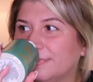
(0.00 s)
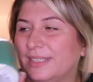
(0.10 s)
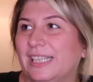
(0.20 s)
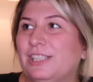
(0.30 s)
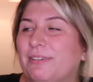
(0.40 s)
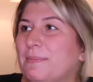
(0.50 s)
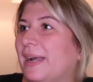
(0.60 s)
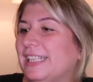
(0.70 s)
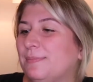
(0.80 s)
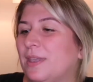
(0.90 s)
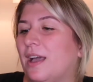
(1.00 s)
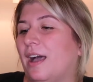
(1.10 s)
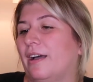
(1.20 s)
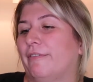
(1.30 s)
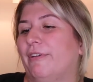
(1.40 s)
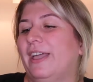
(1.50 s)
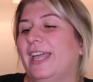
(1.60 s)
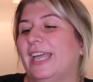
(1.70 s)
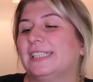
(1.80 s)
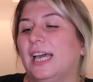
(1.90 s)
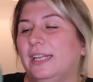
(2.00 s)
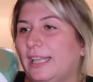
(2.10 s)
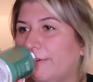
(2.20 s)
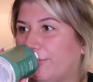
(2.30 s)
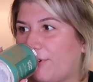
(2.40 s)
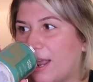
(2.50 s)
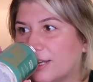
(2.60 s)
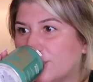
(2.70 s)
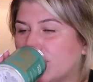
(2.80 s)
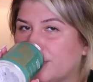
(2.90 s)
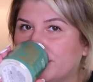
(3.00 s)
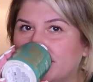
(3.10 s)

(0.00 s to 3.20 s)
This reminds me of, it's kind of like fresh